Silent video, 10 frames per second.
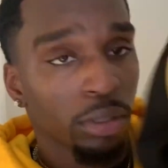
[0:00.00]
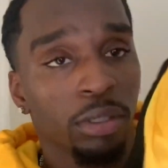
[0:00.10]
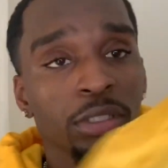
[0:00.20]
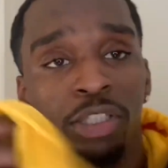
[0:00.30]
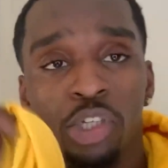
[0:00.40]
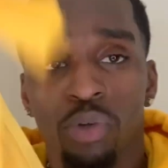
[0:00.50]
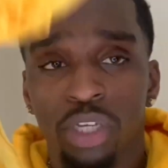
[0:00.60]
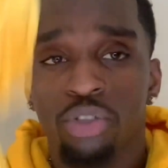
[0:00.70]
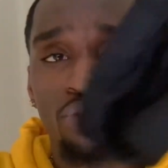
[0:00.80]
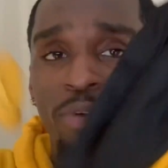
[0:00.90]

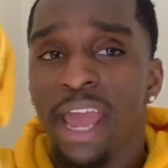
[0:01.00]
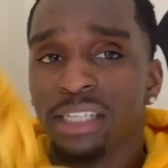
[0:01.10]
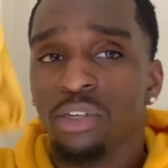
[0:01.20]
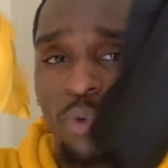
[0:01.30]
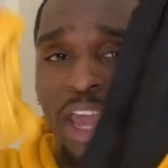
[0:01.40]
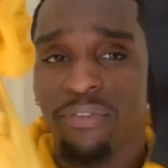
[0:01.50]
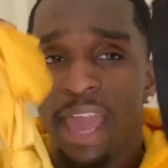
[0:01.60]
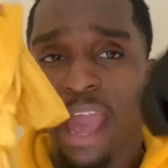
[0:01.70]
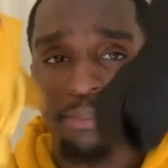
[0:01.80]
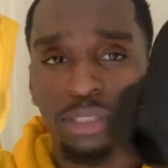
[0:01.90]
Silky do-rags and wave
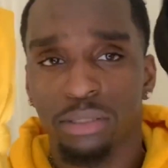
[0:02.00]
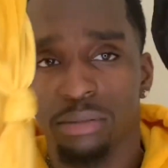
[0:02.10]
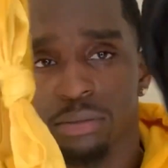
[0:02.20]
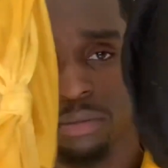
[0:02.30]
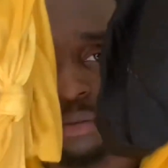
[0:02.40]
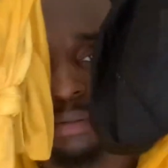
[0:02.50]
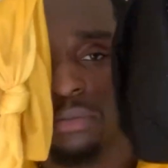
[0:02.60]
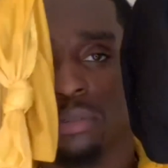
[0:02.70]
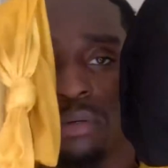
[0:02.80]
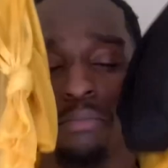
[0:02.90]
caps.
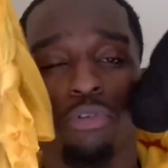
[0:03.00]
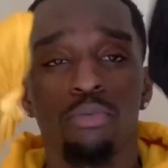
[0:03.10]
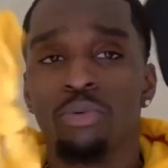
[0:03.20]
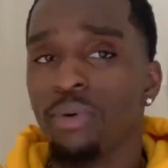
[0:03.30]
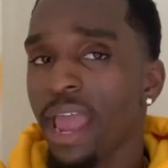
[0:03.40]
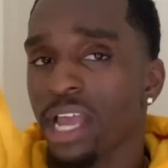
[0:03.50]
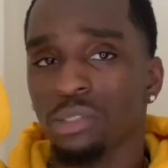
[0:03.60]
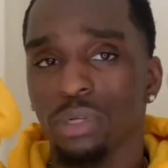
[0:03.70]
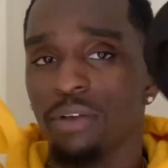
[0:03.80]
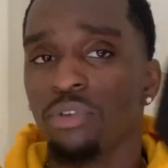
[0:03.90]
Boo-boo rags,
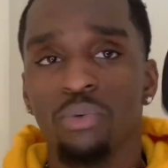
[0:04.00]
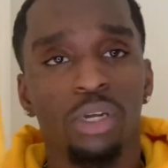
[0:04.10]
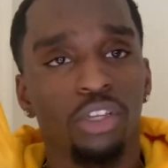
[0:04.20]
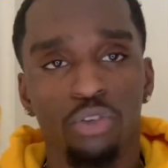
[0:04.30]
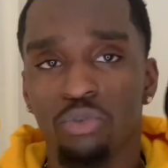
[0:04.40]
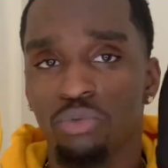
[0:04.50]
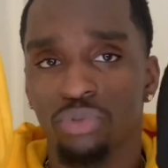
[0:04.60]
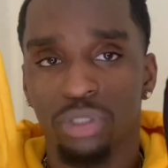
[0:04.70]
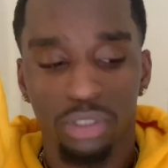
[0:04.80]
whatever you want to use.